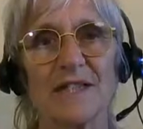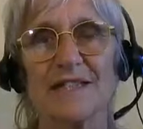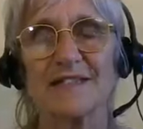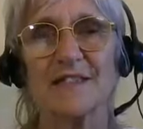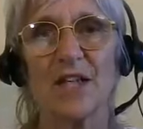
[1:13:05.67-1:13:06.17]

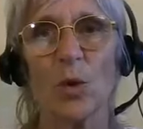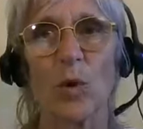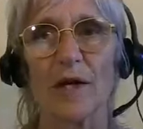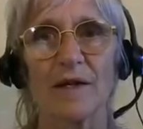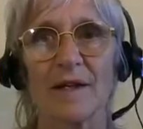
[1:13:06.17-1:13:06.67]
There's no
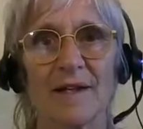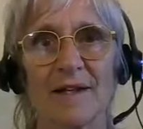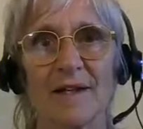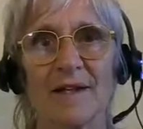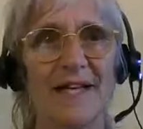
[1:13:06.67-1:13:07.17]
one,
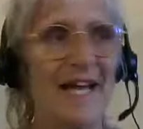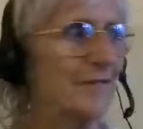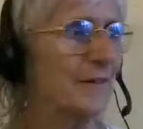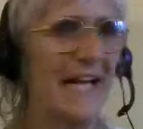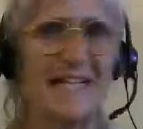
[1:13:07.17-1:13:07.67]

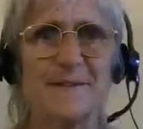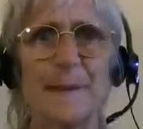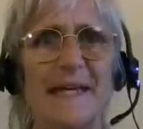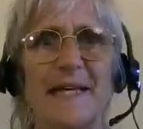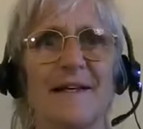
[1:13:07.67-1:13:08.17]
never has
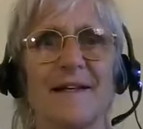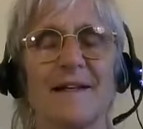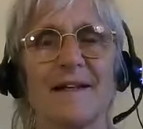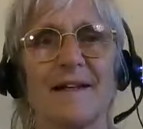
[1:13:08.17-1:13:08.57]
been.